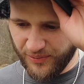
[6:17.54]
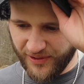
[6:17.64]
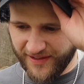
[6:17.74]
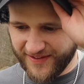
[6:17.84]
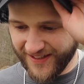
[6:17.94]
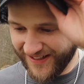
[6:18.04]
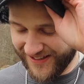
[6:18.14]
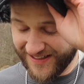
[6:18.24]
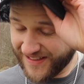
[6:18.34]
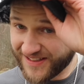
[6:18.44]
boy,
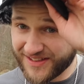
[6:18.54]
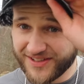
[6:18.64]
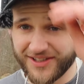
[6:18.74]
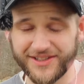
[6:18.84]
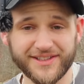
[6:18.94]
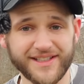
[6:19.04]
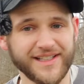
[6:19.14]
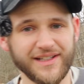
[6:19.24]
so the Tern,